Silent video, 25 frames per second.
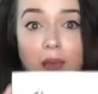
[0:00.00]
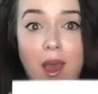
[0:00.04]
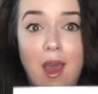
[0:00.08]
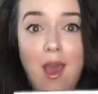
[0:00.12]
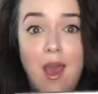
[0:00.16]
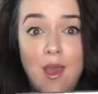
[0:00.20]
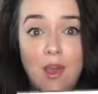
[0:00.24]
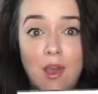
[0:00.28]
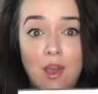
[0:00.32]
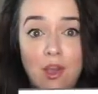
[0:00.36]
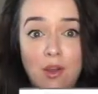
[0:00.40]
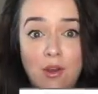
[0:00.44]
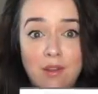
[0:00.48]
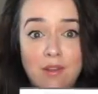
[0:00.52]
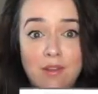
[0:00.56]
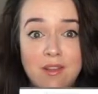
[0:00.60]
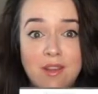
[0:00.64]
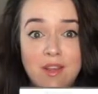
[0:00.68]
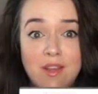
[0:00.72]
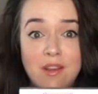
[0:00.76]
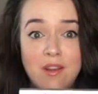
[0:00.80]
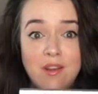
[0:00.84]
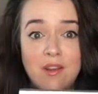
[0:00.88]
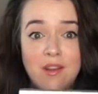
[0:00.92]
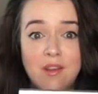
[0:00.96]
How cute is
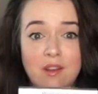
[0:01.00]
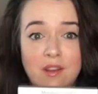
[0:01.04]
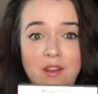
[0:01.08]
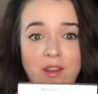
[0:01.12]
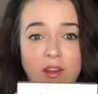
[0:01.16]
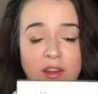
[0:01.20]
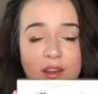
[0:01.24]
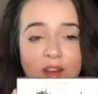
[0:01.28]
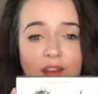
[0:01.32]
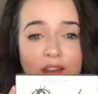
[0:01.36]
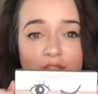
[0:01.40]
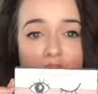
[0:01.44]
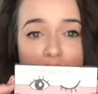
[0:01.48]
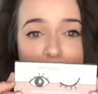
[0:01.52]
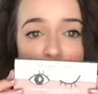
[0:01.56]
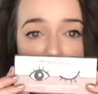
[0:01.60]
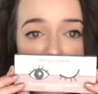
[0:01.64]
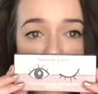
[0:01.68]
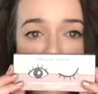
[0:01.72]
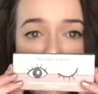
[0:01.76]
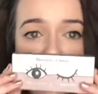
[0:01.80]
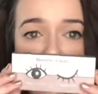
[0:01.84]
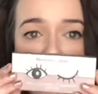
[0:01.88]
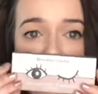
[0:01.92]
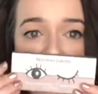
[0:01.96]
it? It's got
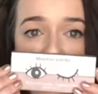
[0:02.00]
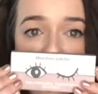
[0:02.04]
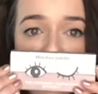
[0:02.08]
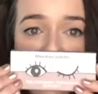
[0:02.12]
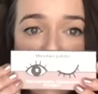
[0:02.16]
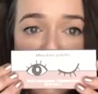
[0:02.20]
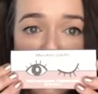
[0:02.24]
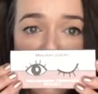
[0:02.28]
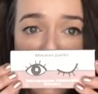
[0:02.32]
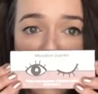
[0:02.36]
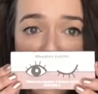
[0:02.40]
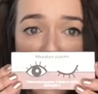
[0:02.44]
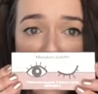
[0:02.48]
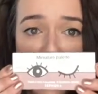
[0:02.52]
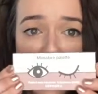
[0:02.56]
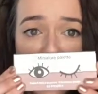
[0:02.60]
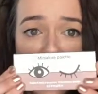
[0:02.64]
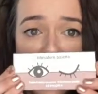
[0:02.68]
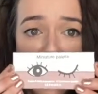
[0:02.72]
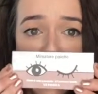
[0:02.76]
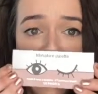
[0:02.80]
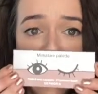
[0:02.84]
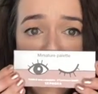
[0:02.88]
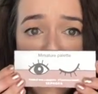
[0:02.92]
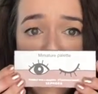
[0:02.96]
a little eye. He's like,
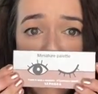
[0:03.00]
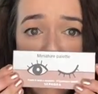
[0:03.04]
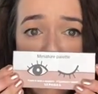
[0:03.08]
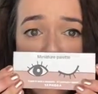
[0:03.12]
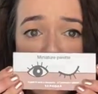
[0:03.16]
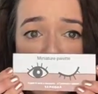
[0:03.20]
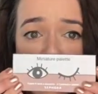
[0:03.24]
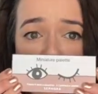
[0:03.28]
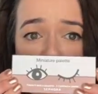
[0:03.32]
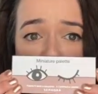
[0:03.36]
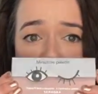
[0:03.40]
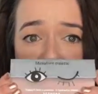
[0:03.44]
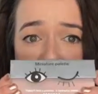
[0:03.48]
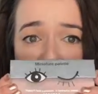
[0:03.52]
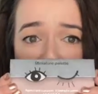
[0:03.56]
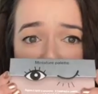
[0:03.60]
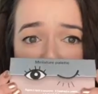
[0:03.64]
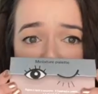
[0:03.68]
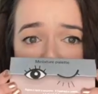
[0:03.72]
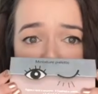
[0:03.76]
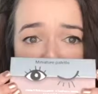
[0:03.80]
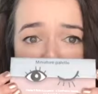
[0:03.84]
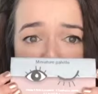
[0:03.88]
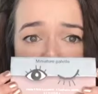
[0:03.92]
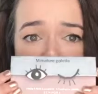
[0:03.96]
hello
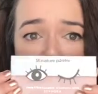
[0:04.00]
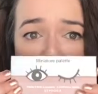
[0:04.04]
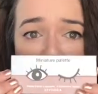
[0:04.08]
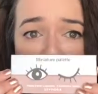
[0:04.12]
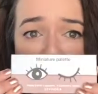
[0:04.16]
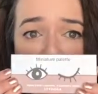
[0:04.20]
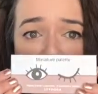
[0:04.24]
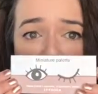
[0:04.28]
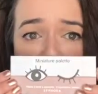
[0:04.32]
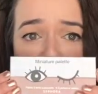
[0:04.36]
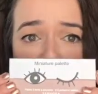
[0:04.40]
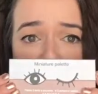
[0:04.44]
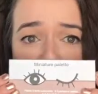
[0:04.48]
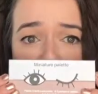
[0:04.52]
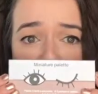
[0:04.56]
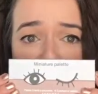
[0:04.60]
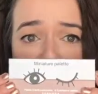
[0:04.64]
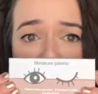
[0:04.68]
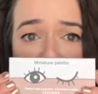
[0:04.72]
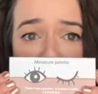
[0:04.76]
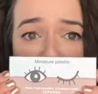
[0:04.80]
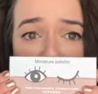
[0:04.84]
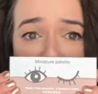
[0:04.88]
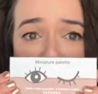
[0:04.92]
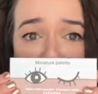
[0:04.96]
buddy, I'm
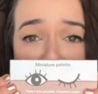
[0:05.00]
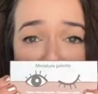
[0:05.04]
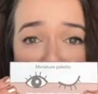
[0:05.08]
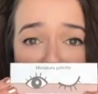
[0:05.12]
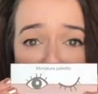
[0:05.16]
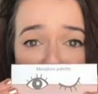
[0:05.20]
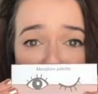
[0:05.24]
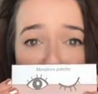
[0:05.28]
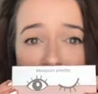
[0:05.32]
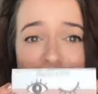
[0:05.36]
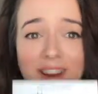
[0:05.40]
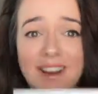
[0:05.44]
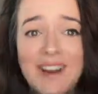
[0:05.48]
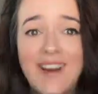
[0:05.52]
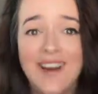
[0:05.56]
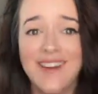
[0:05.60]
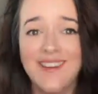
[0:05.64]
winking at you.